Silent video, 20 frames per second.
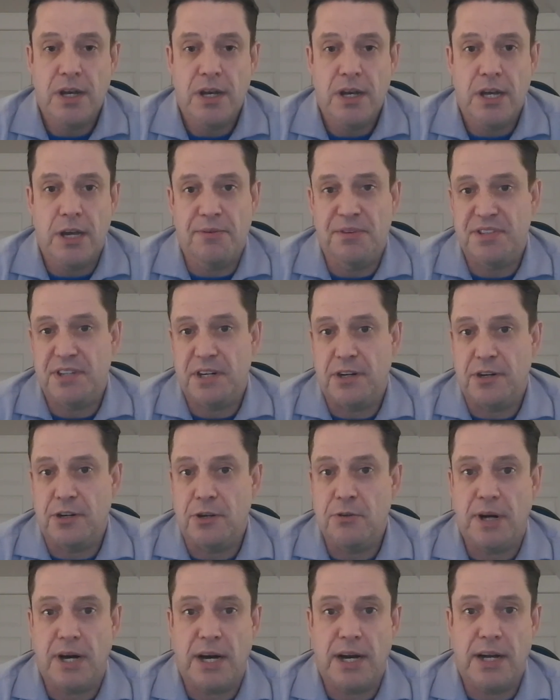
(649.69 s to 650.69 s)
and we set a
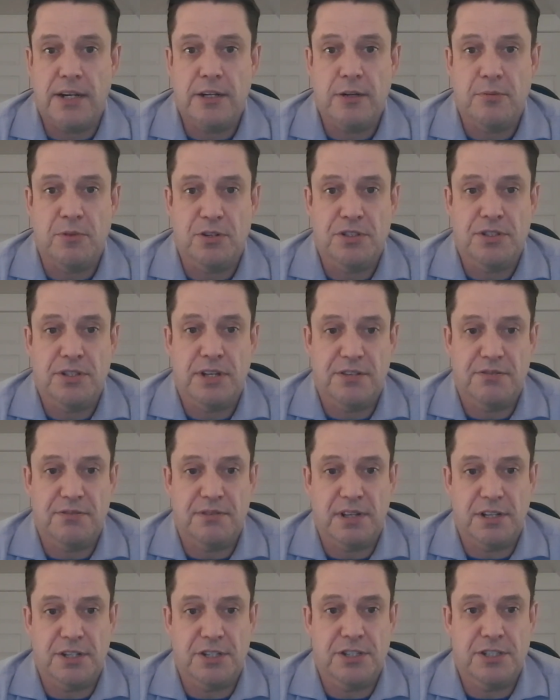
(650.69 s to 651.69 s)
new high in commercial lines
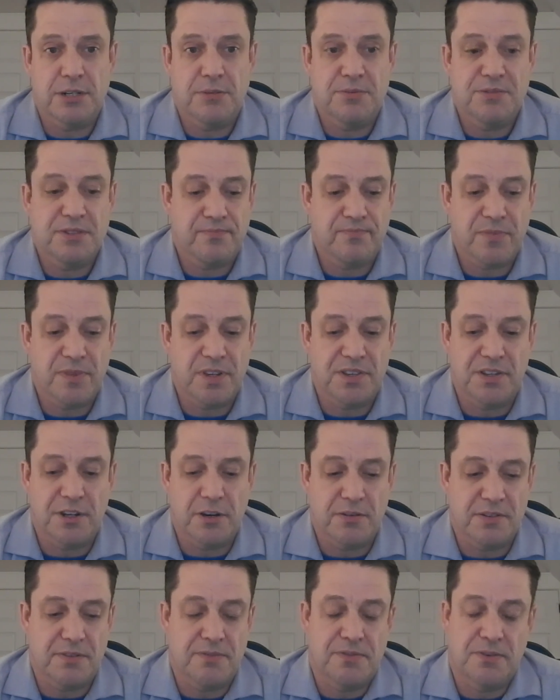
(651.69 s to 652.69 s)
relationships. This
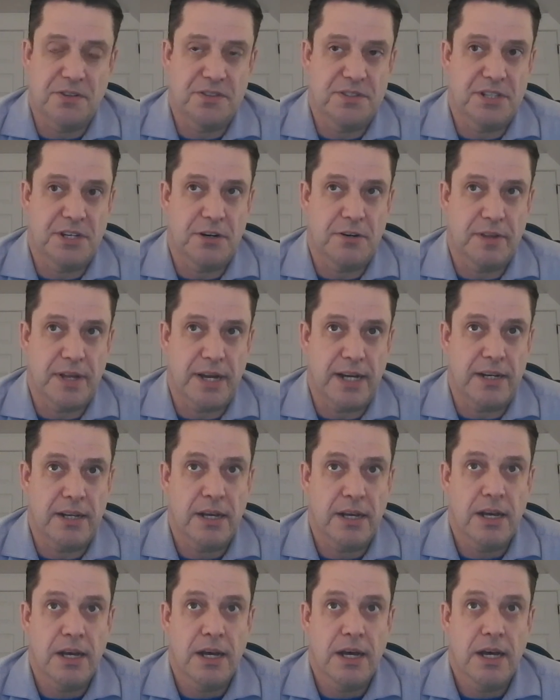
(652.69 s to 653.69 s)
year was the first year
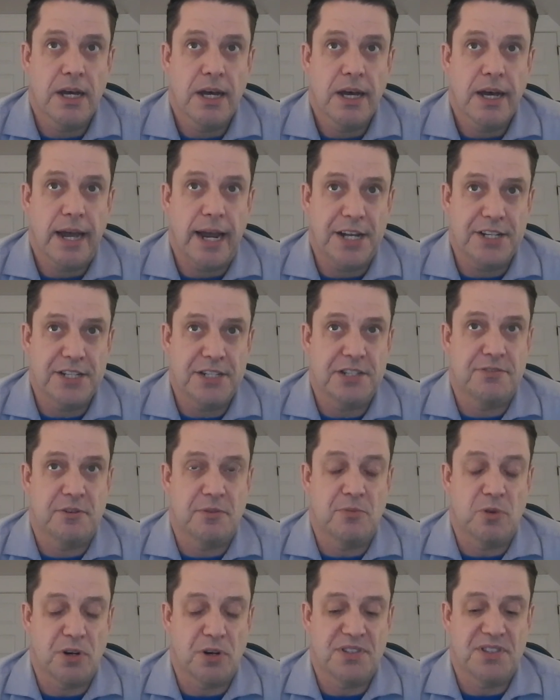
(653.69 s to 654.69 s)
that agents were
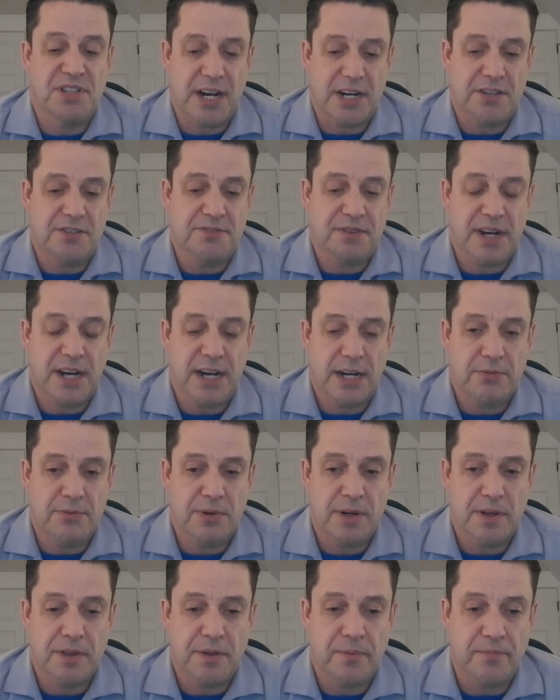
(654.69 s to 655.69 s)
more satisfied
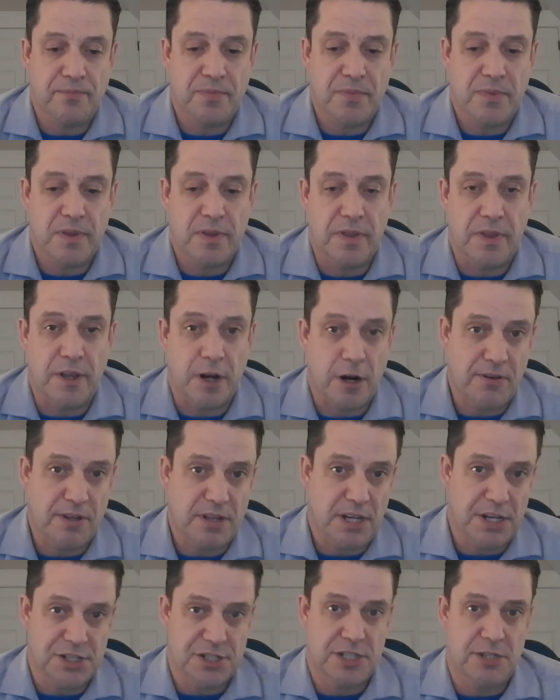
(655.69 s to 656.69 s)
with their
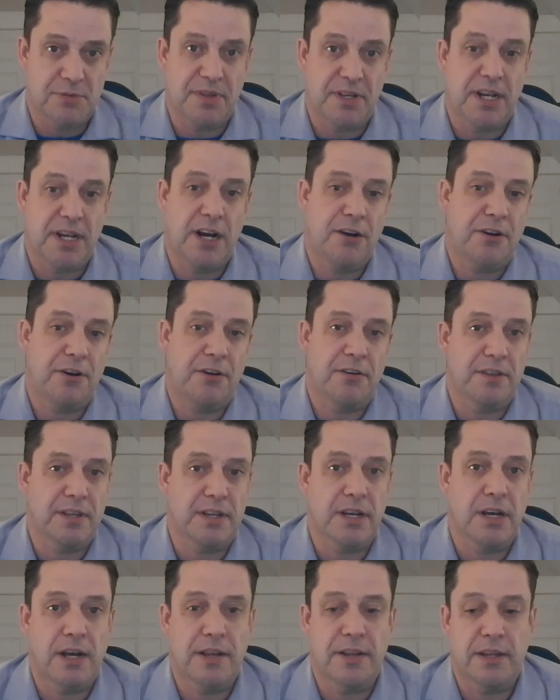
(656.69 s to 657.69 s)
relationship with the carrier on
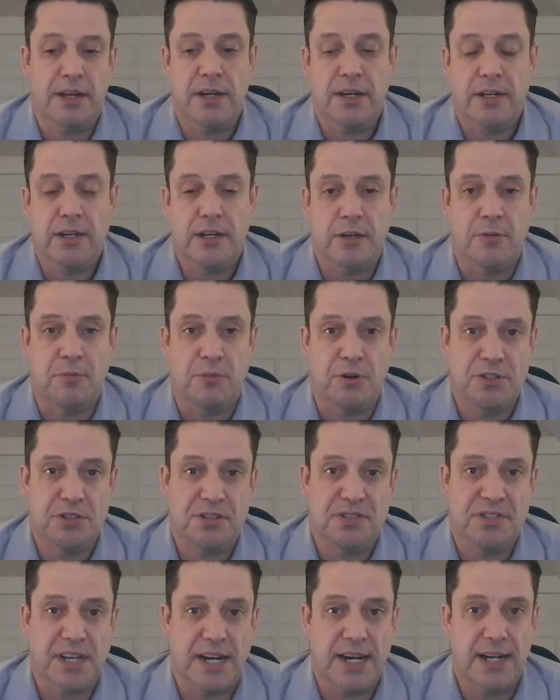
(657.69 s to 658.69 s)
the
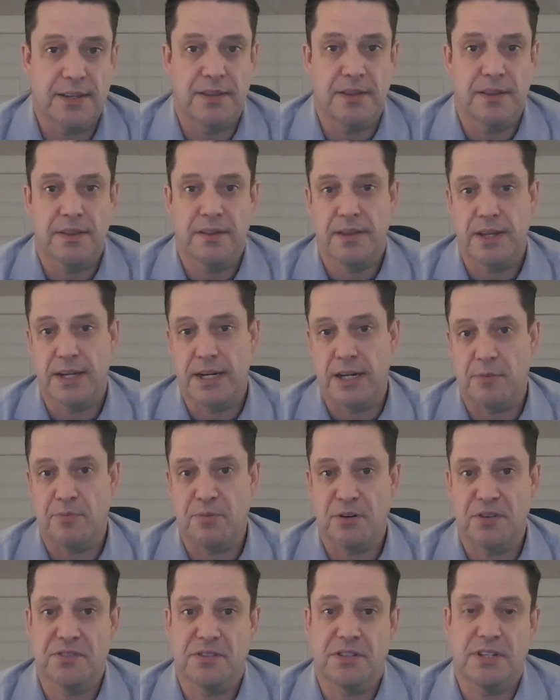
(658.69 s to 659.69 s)
commercial side than on the
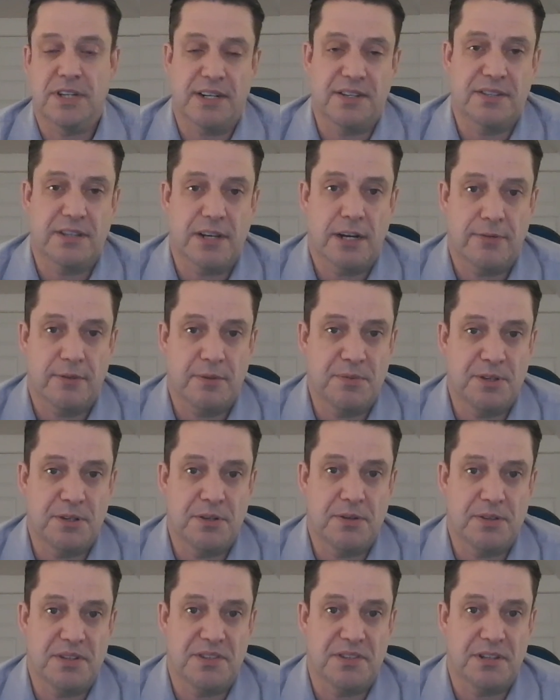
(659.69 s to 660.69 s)
personal line side. We've been
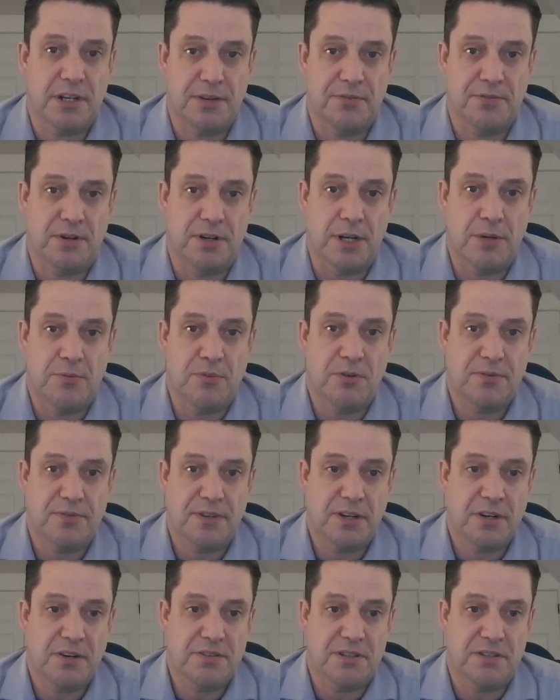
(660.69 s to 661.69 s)
doing this study for a number of
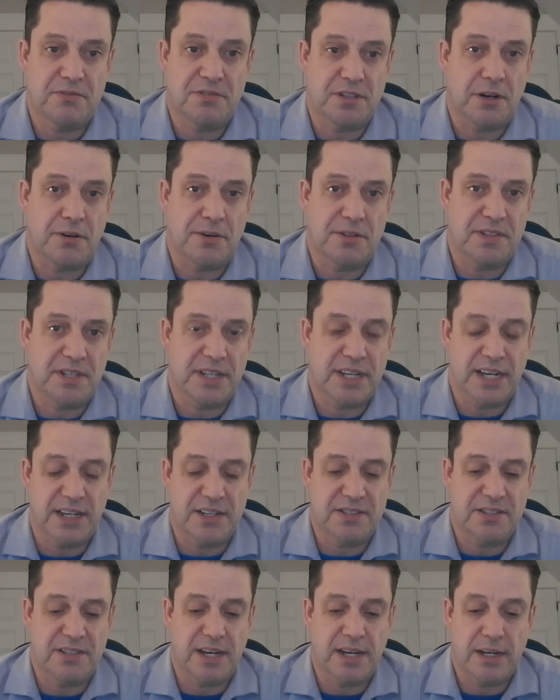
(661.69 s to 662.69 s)
years, and it was always the
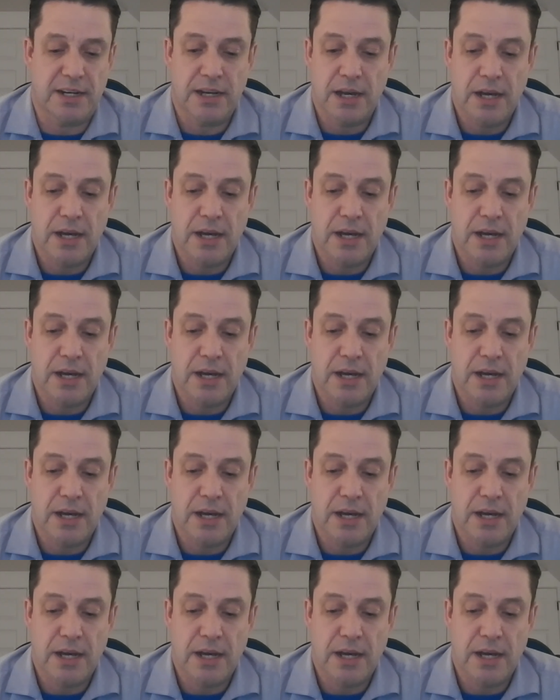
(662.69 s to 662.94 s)
case that